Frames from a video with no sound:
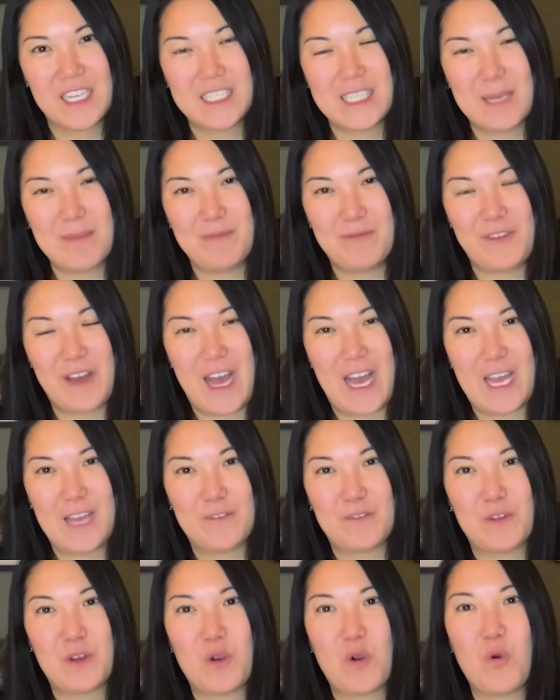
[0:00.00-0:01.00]
Tip
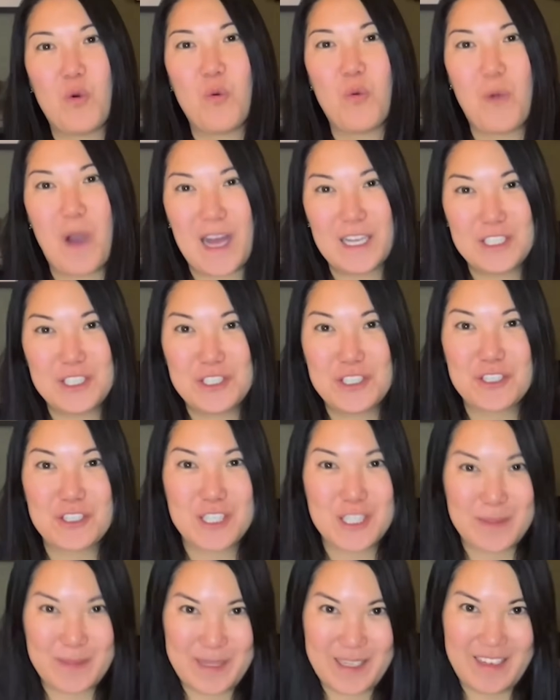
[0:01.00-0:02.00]
5, watch your
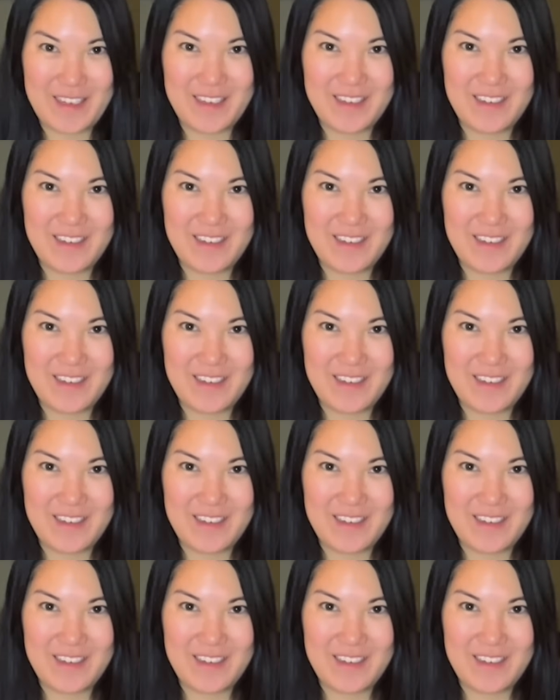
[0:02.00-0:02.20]
speed.